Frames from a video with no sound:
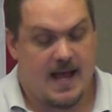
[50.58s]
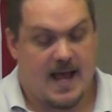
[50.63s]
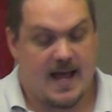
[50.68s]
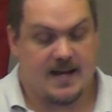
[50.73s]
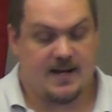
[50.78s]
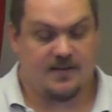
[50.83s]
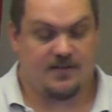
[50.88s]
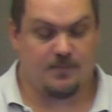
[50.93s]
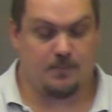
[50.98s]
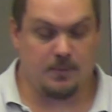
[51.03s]

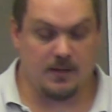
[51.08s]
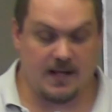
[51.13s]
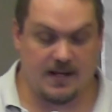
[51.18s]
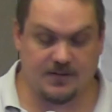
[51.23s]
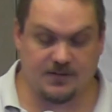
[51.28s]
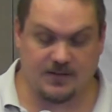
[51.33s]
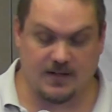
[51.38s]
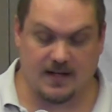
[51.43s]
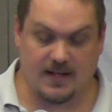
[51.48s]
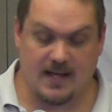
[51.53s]
and if
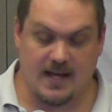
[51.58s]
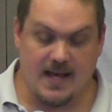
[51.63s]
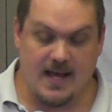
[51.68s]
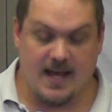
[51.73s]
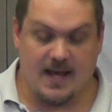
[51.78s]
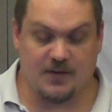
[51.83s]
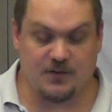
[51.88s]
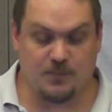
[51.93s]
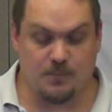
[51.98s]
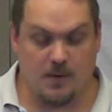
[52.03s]
blessing
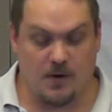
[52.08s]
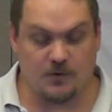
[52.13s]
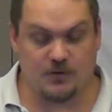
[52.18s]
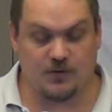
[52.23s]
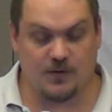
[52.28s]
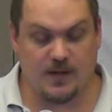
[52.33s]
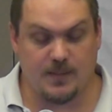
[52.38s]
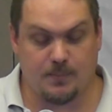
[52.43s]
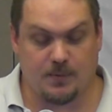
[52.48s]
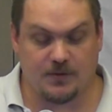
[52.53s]
is
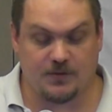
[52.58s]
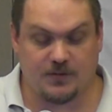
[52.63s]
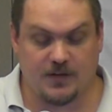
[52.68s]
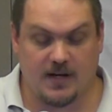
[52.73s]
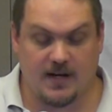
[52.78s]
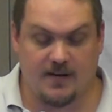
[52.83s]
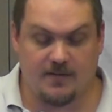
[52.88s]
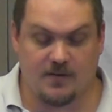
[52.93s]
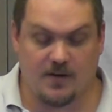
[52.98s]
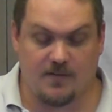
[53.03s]
mostly
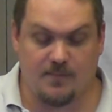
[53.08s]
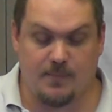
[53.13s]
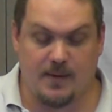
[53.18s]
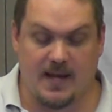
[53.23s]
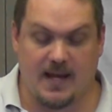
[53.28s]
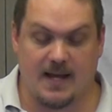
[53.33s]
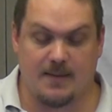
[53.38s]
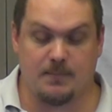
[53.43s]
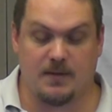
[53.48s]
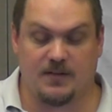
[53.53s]
perceived of
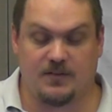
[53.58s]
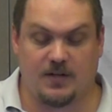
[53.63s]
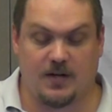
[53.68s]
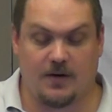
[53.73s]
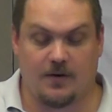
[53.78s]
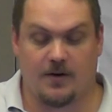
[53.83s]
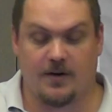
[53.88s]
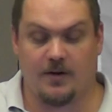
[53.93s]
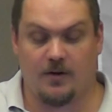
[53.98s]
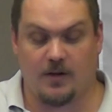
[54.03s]
being
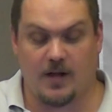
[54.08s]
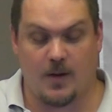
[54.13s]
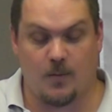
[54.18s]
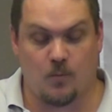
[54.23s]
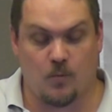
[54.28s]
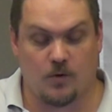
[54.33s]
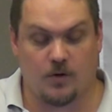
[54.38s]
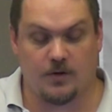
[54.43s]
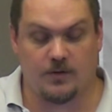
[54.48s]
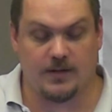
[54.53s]
material
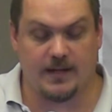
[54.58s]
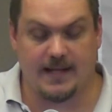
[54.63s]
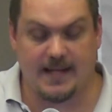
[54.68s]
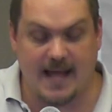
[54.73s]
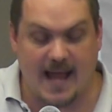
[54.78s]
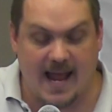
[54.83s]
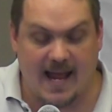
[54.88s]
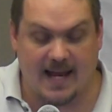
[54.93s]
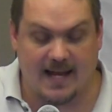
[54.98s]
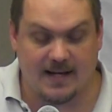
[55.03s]
and worldly
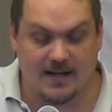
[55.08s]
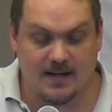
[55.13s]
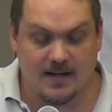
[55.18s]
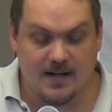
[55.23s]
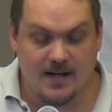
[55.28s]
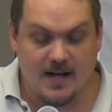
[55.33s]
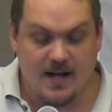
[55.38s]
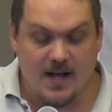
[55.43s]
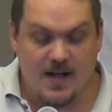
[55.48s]
gain,